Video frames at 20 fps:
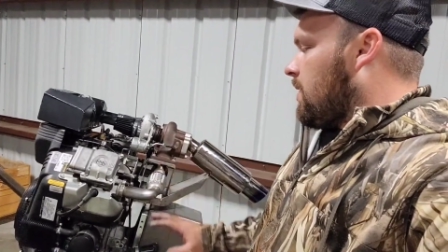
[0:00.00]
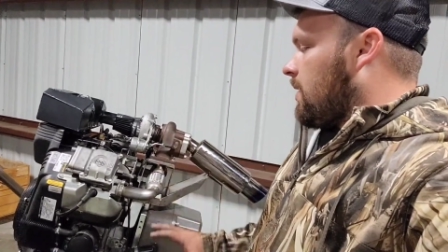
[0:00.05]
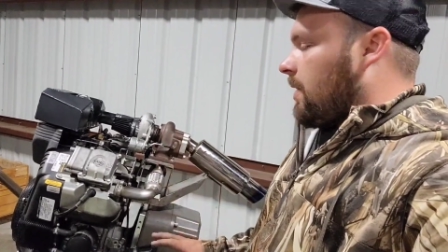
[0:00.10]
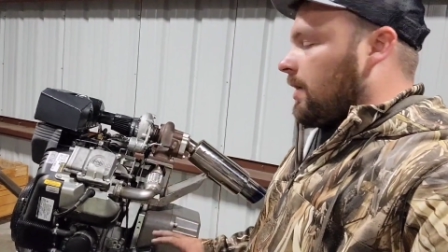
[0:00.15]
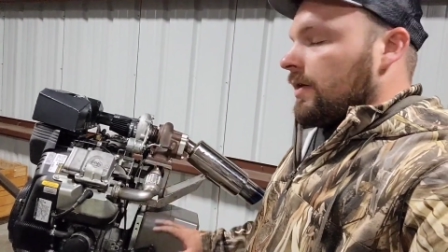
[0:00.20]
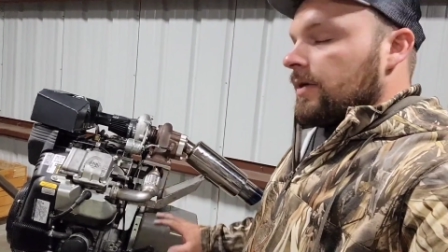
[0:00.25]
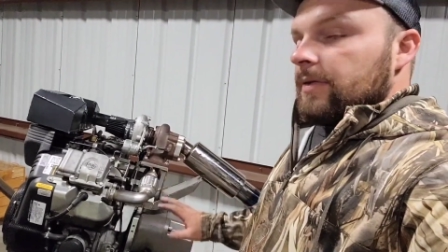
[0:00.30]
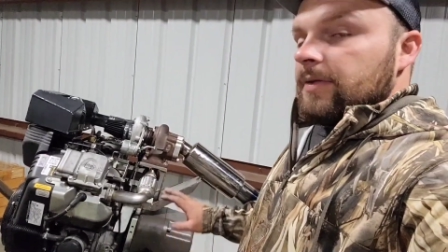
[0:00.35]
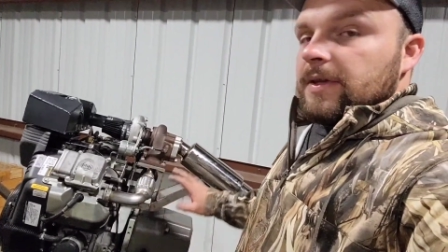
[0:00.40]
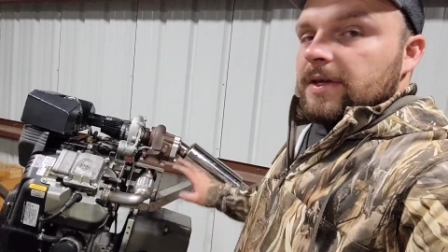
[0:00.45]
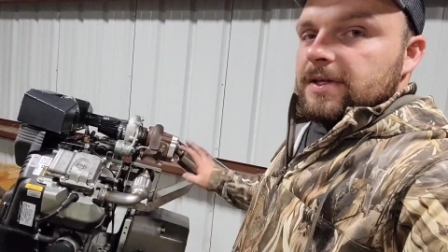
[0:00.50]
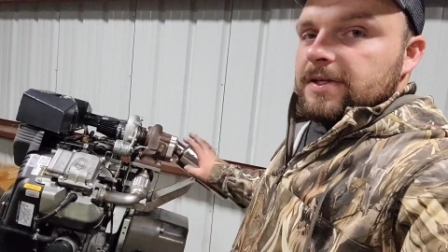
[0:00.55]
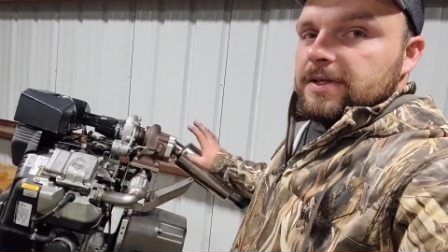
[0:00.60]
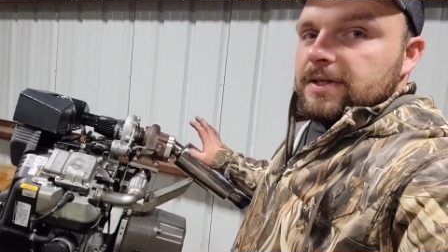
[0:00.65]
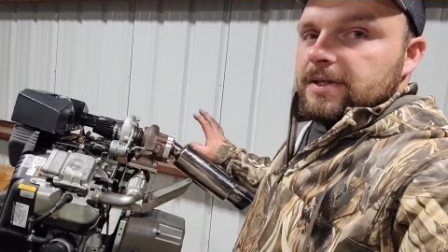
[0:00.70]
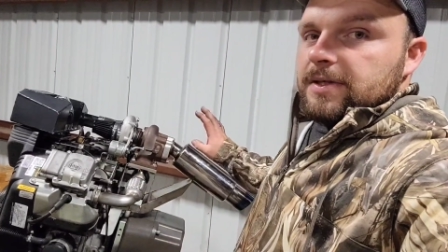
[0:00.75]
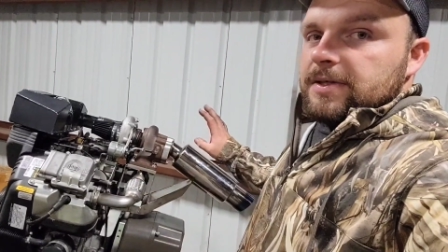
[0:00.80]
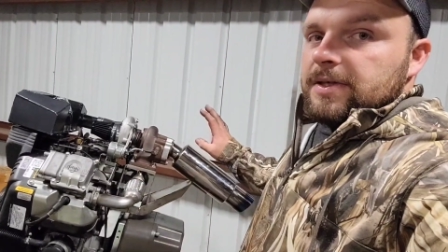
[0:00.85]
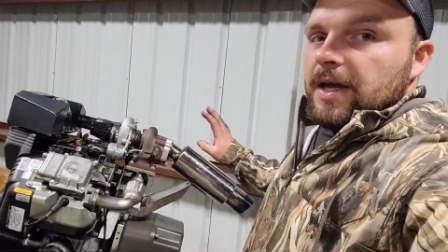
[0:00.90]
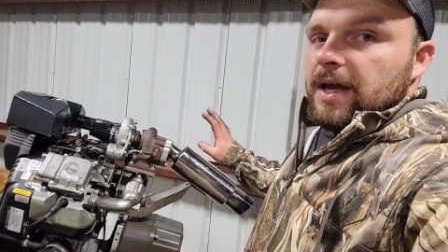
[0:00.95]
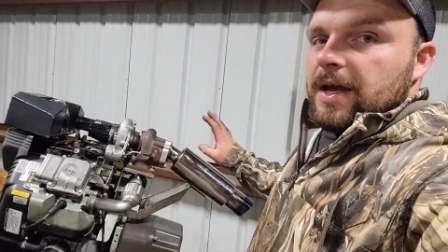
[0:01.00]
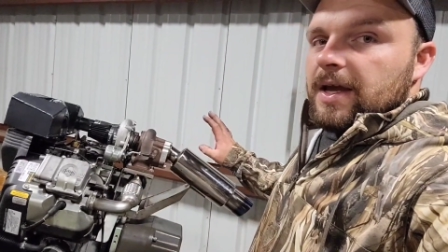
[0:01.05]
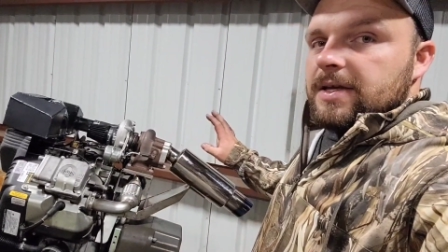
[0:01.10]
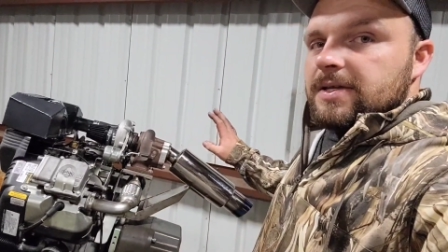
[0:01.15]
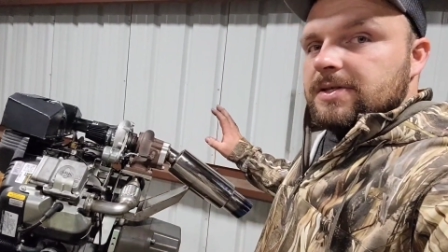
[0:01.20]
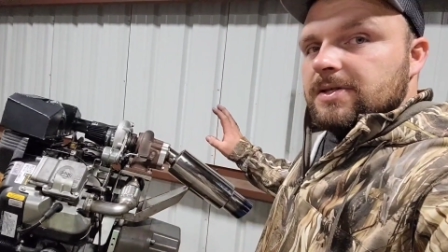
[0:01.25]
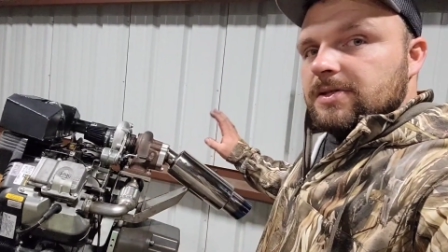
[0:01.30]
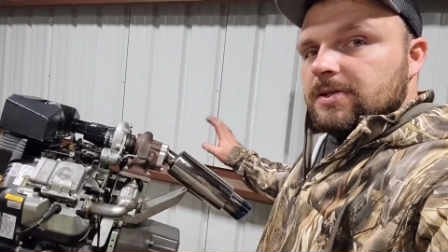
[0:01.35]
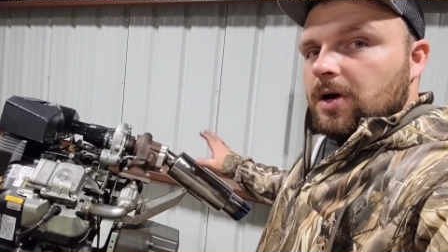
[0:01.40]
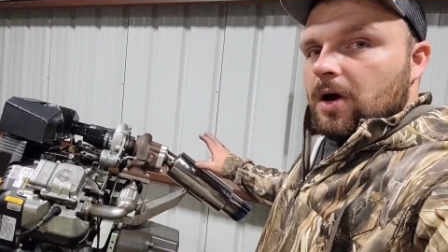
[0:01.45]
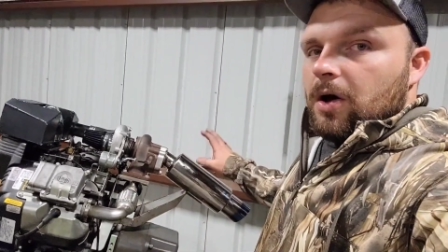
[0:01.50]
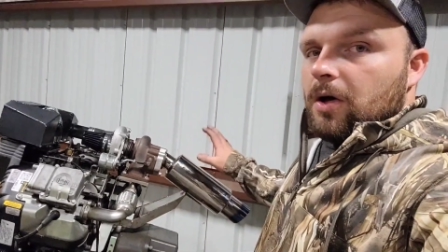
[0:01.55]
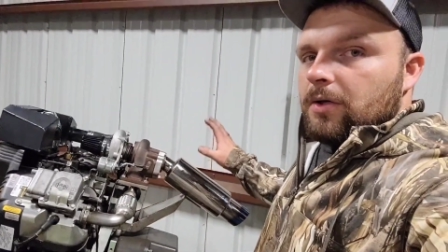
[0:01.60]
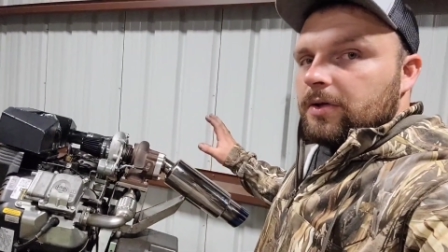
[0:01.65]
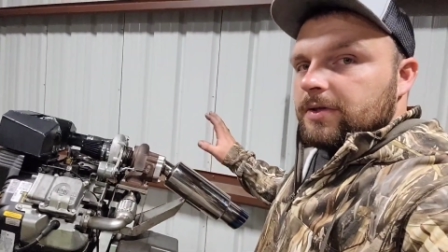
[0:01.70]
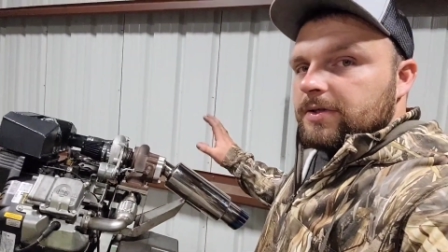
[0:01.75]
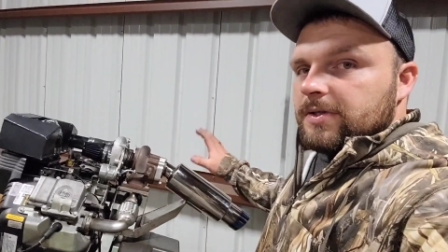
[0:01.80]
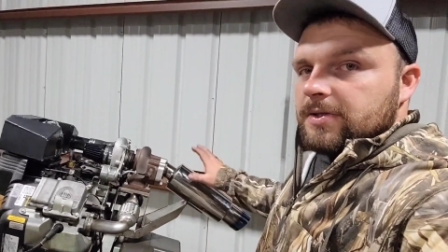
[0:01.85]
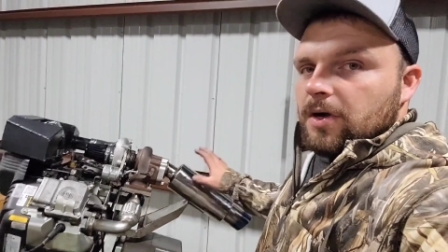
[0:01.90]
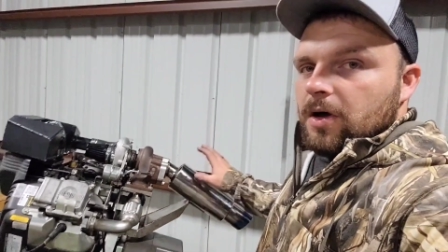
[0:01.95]
Uh, this is a
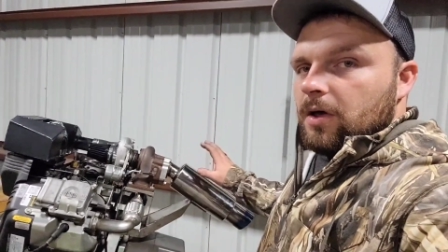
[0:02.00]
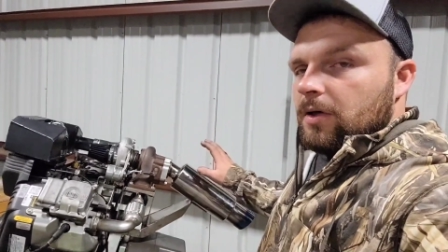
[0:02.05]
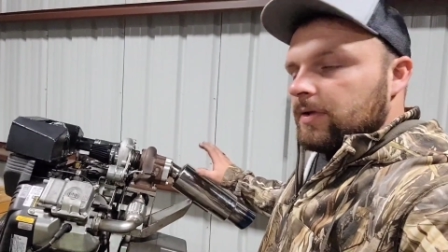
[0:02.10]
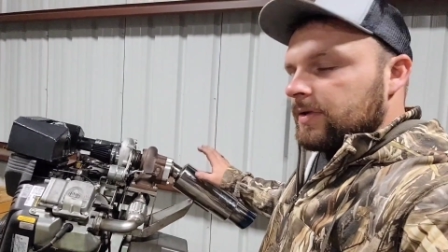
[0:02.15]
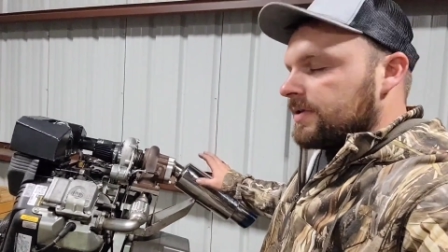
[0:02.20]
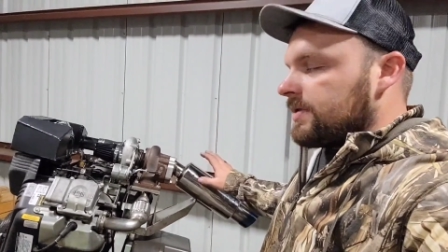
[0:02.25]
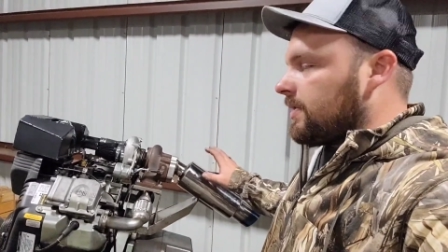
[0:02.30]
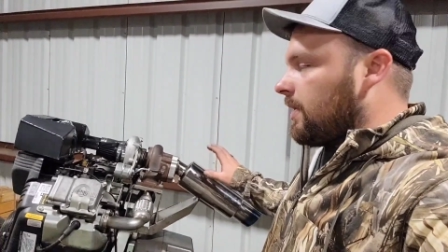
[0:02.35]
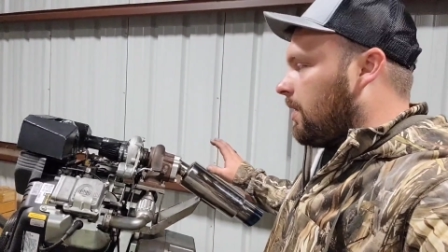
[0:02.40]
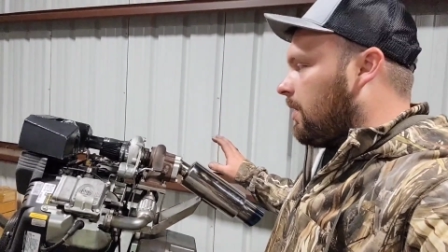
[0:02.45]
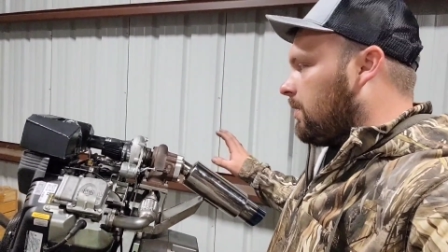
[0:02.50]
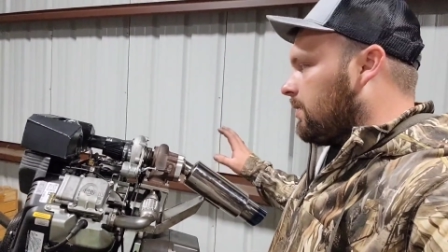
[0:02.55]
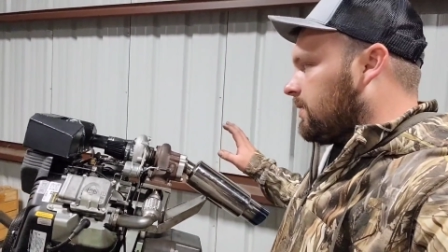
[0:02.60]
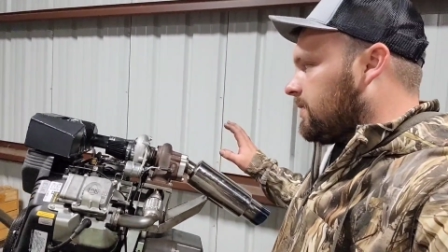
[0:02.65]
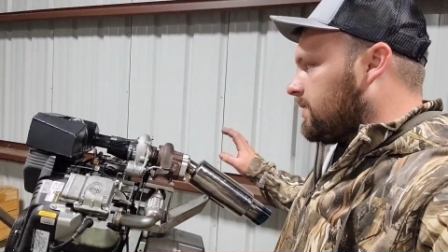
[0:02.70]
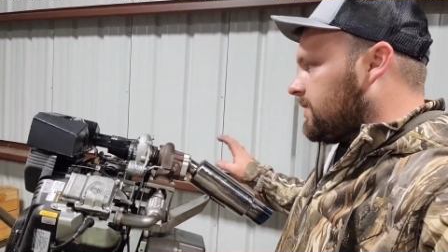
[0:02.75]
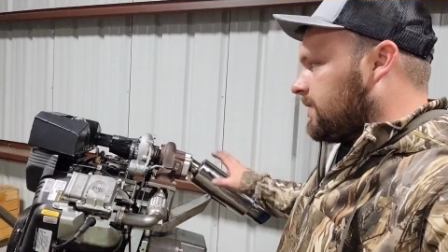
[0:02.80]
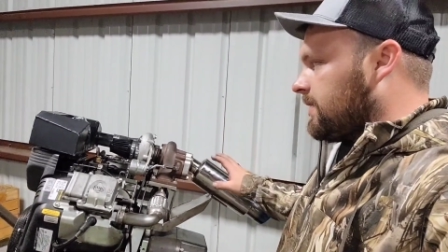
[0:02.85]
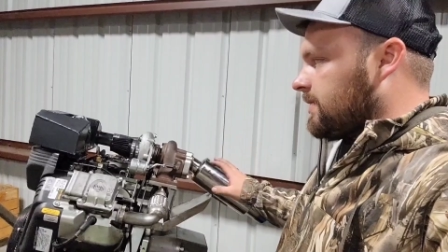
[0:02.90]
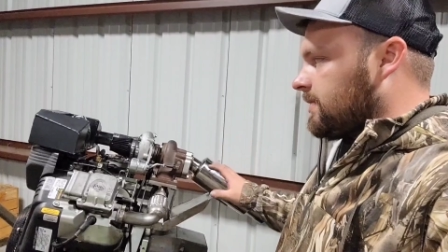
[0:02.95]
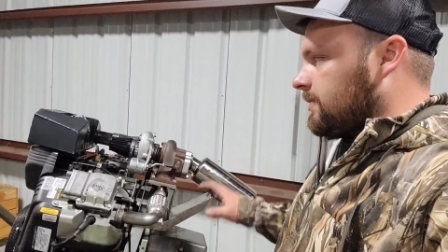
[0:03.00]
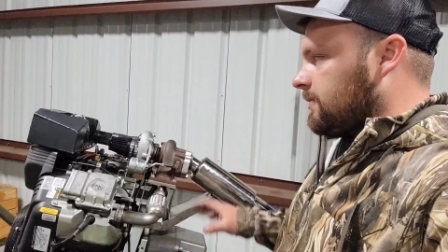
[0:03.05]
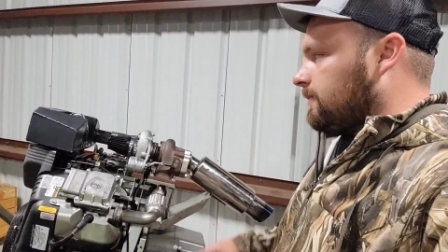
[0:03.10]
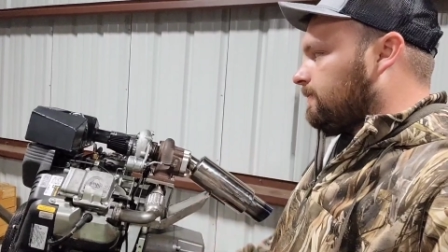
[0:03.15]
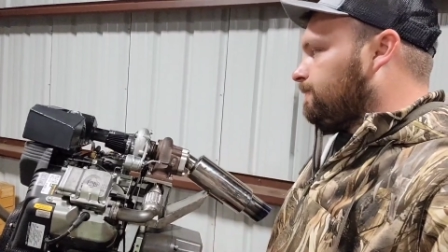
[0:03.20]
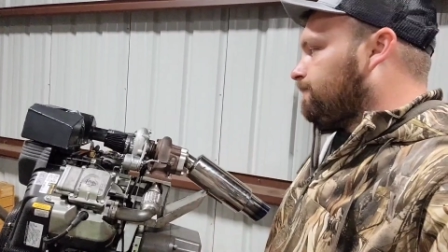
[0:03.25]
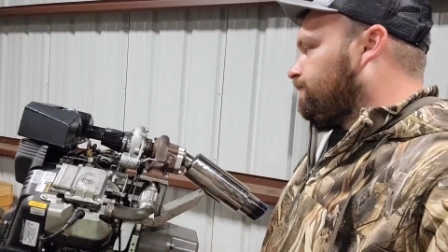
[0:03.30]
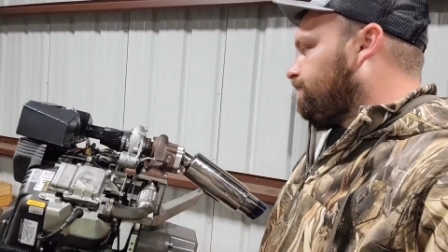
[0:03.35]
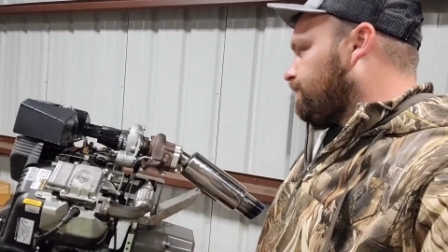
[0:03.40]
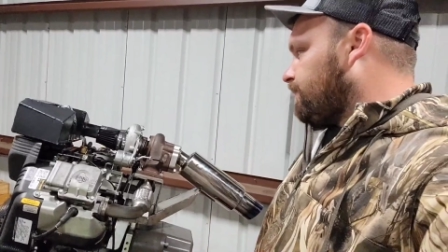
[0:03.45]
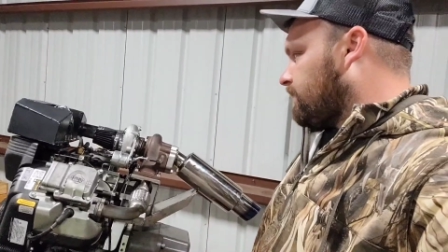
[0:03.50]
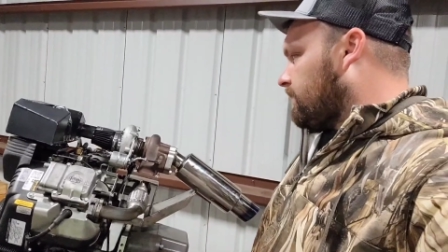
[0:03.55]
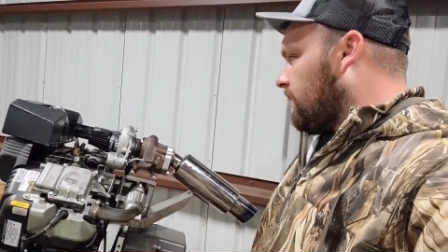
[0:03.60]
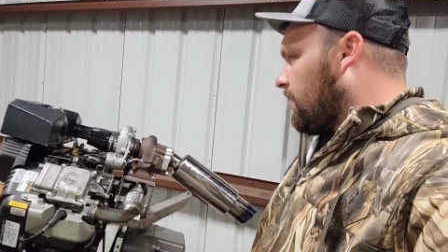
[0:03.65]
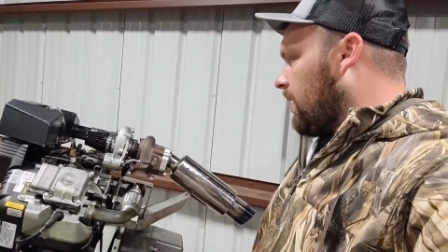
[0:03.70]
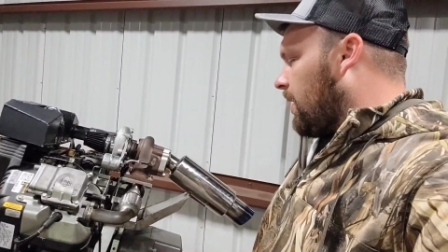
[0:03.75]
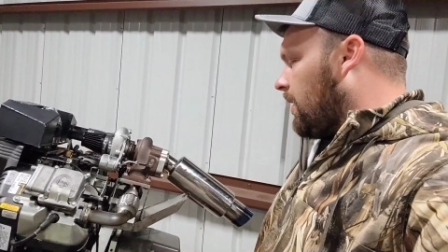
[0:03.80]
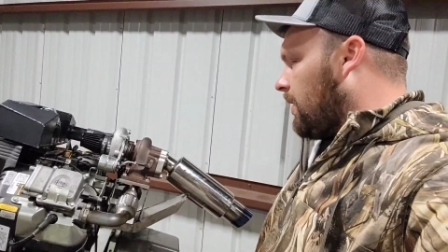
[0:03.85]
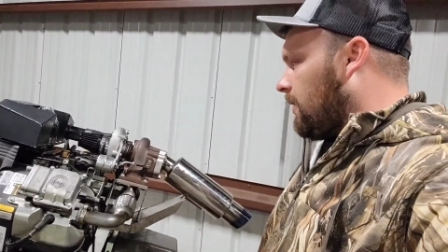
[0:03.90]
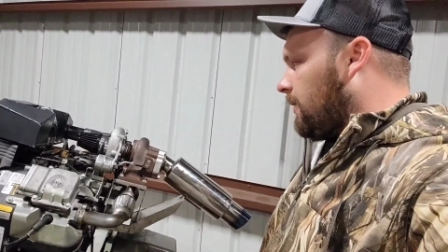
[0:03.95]
solid, solid, solid system.
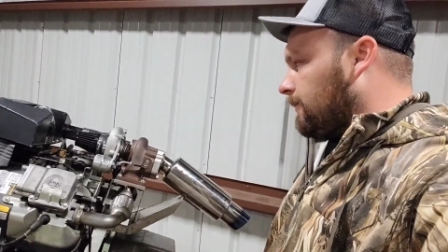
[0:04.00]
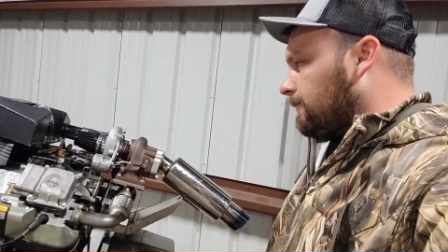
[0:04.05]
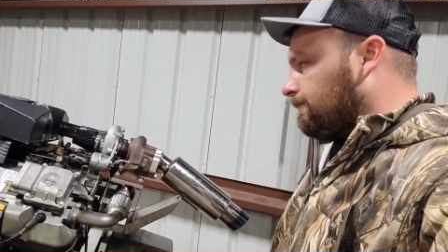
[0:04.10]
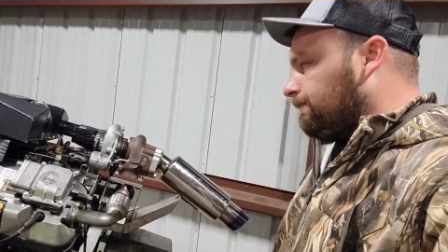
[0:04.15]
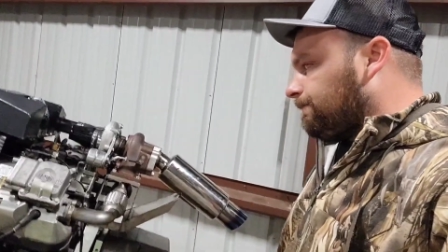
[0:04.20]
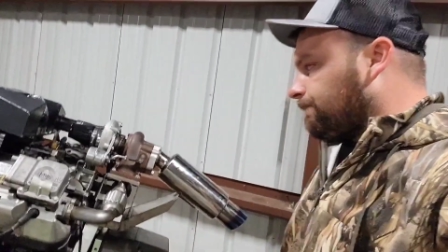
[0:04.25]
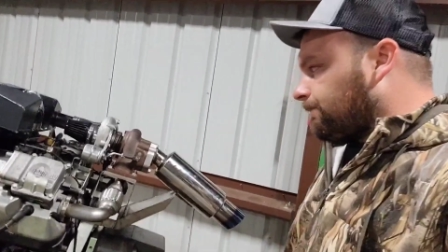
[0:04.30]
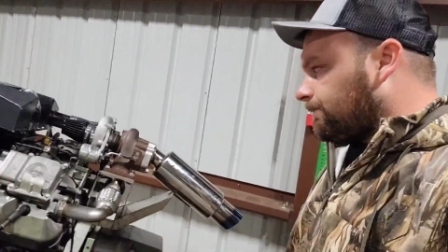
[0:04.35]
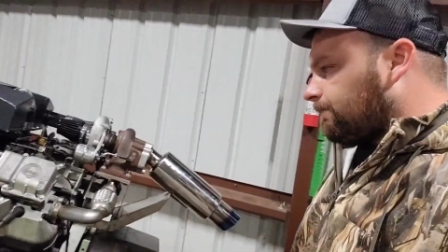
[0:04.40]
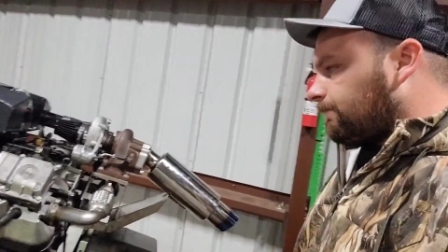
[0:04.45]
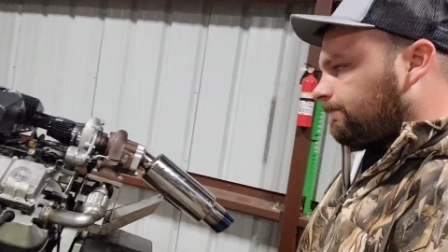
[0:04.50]
Um,